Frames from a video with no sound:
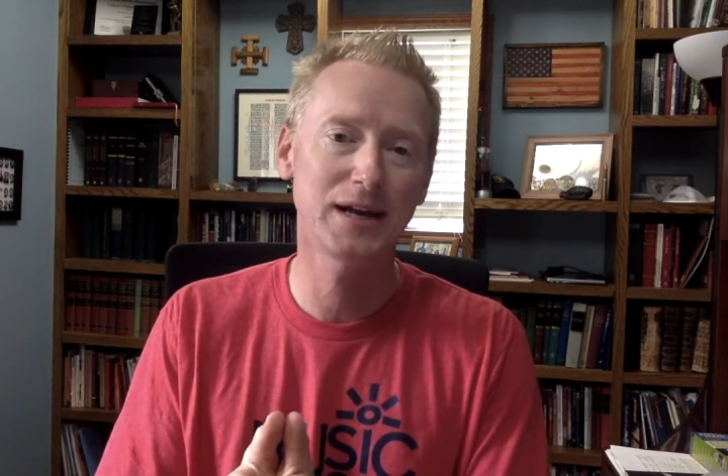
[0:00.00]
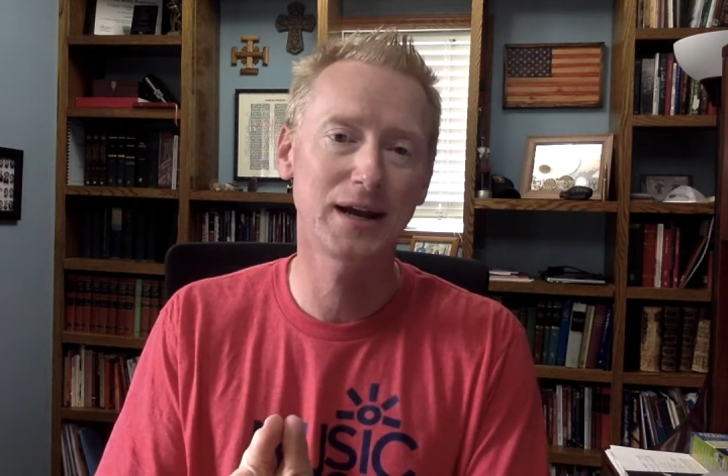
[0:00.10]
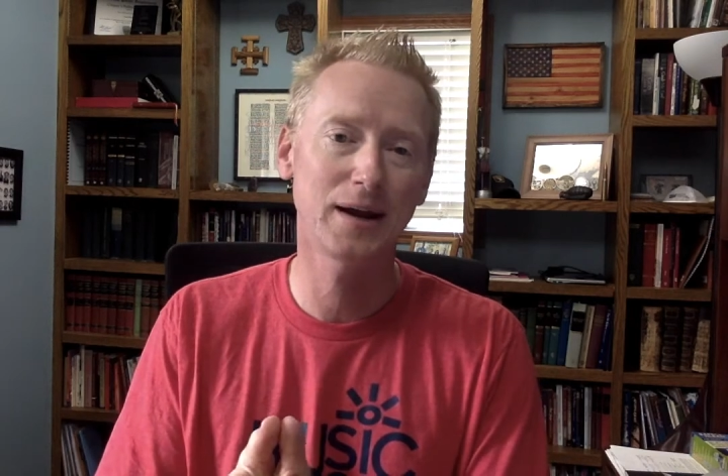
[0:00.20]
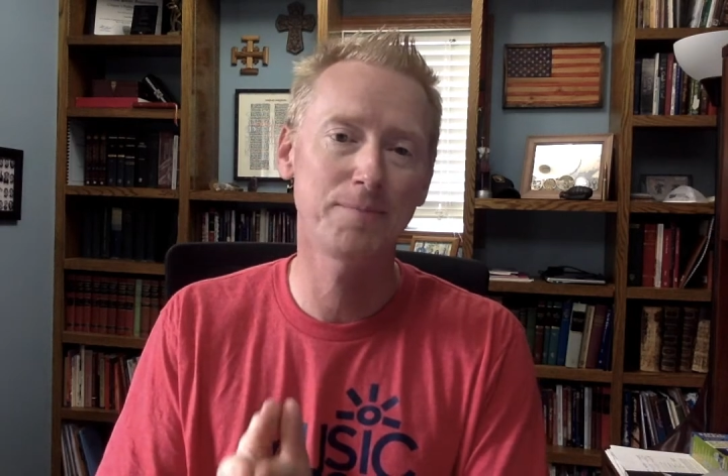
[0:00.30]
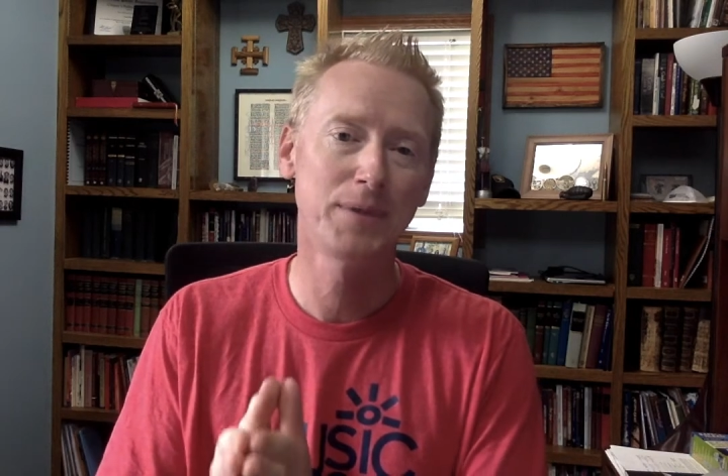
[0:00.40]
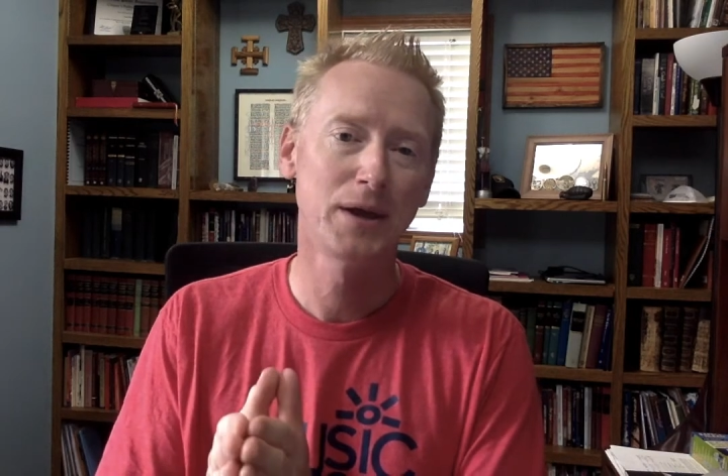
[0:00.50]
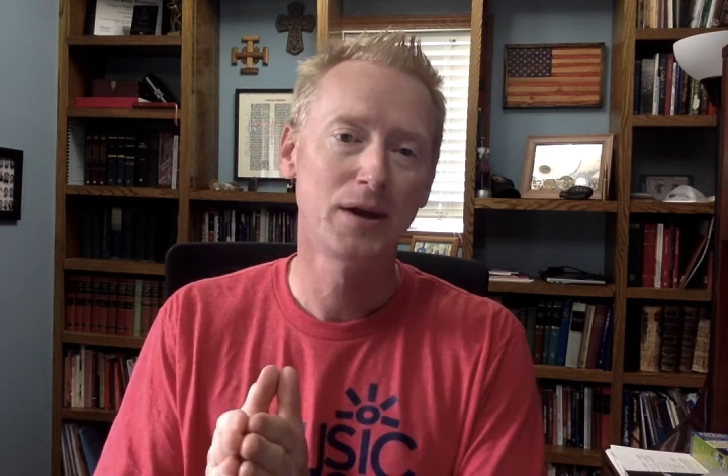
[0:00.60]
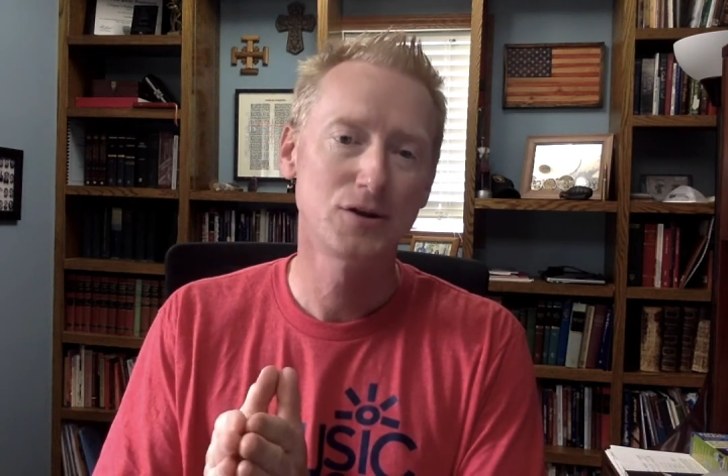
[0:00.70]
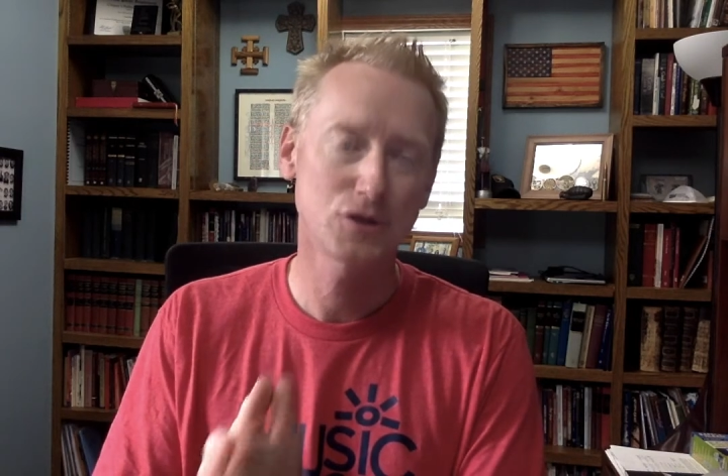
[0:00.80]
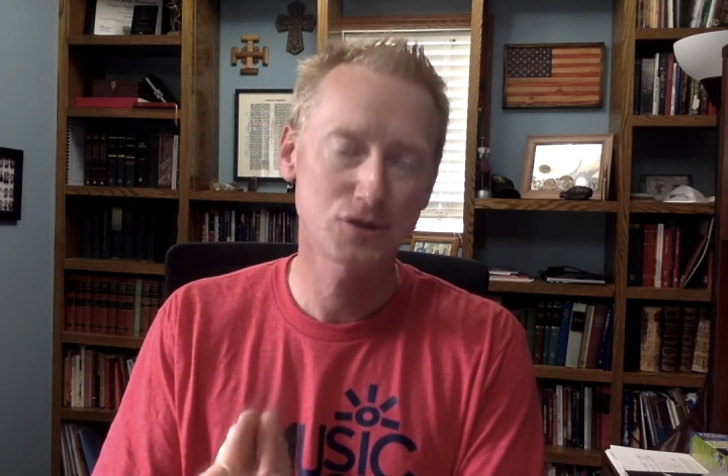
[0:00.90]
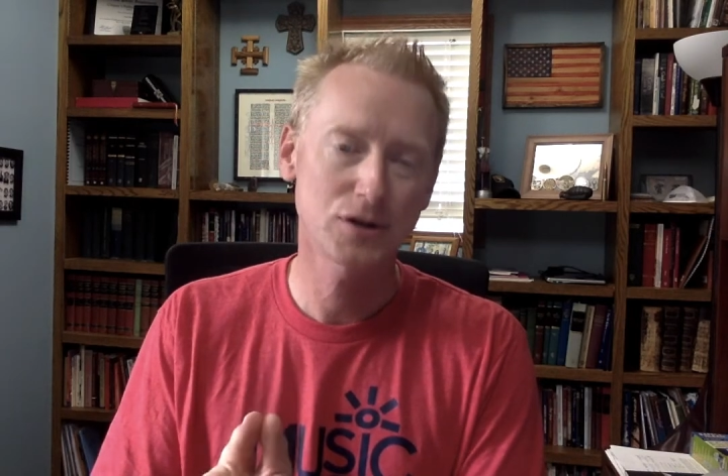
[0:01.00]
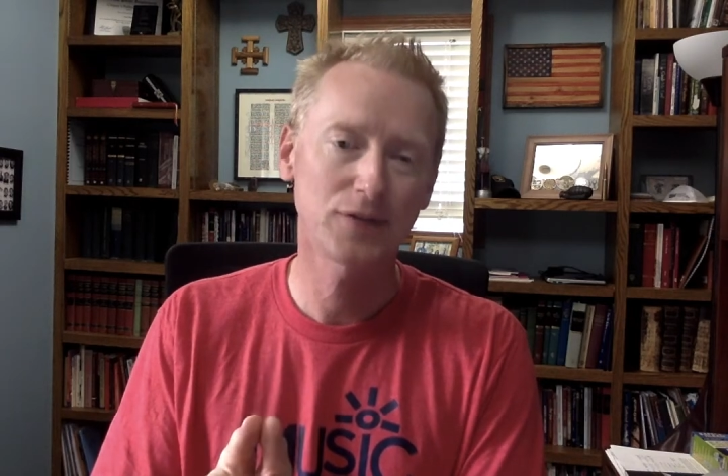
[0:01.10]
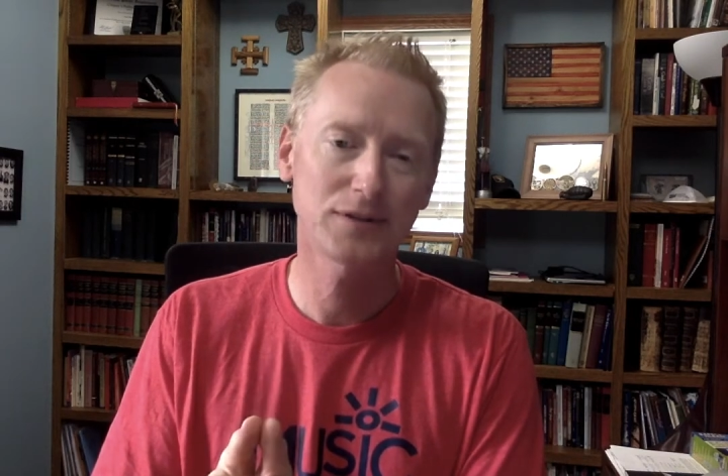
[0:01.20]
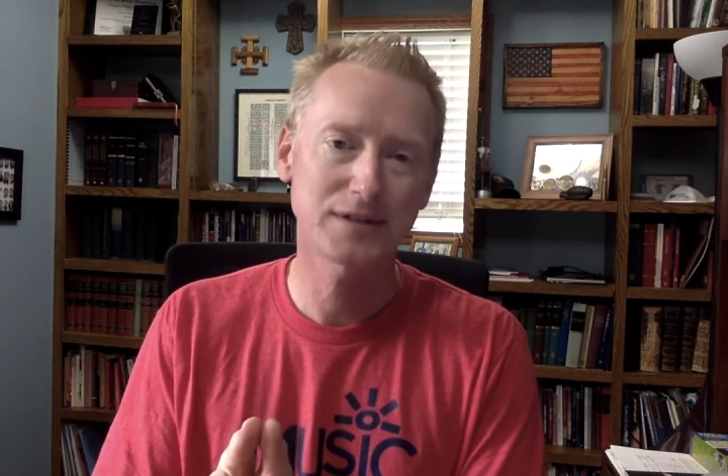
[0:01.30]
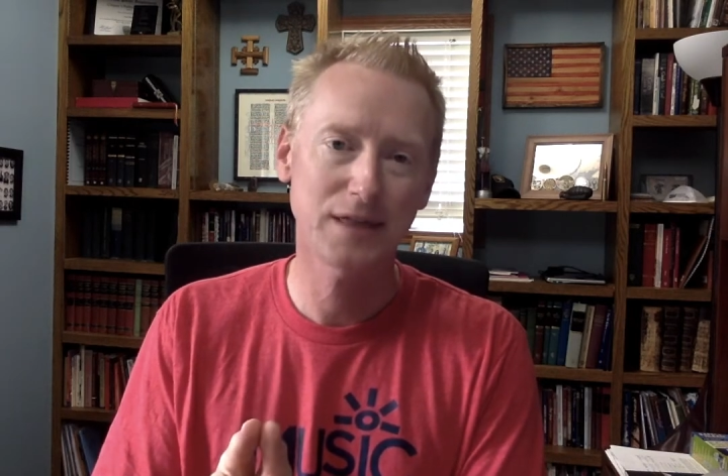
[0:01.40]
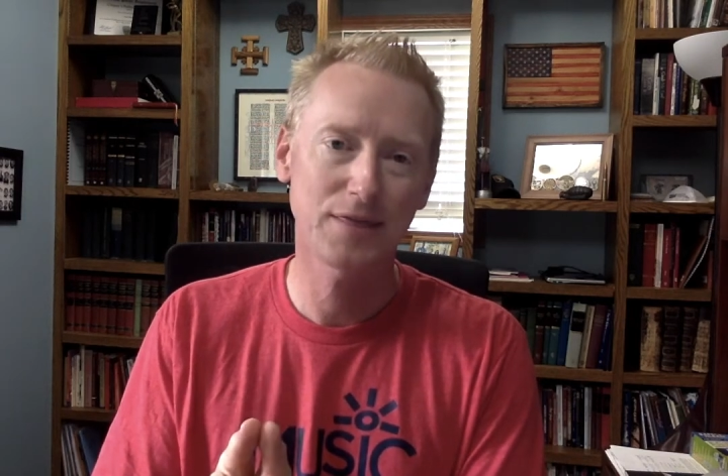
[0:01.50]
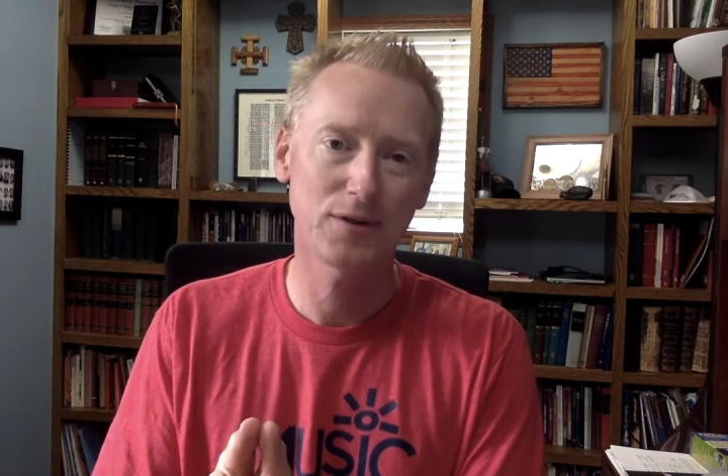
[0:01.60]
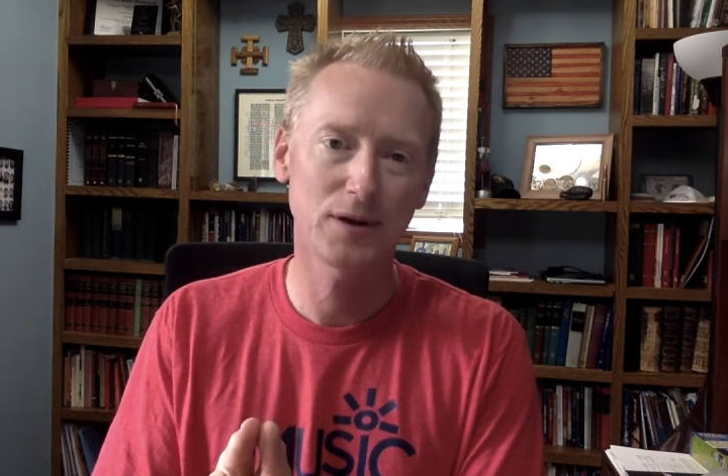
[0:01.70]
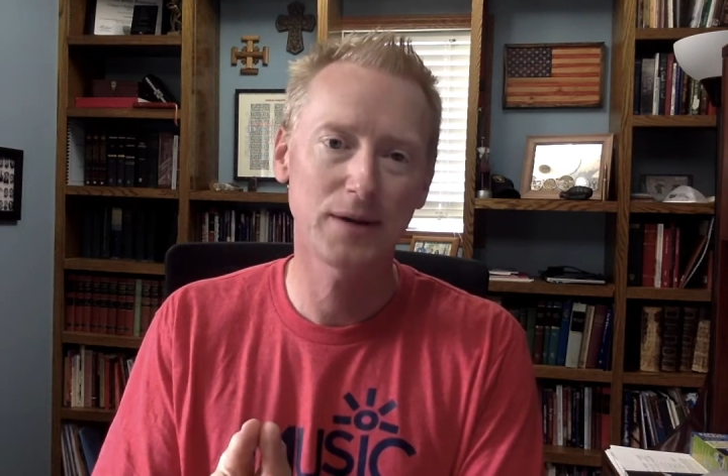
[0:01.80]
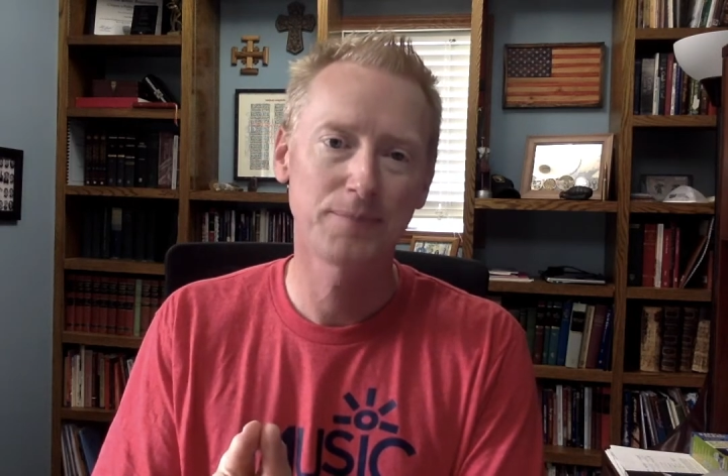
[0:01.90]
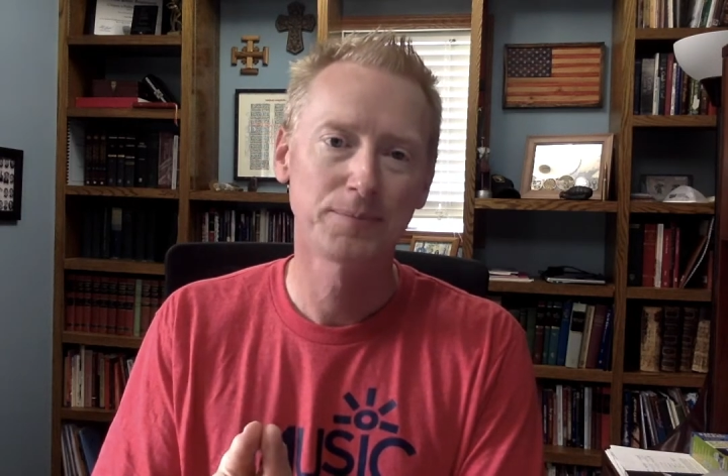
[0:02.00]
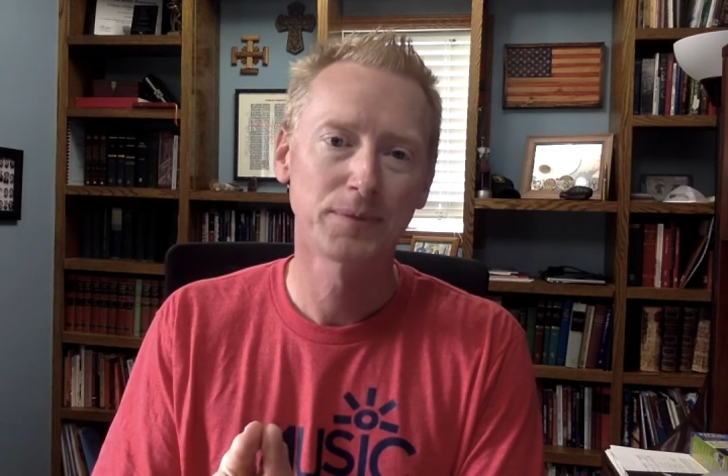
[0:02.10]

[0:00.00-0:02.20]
a.m. Church starts at 10:30.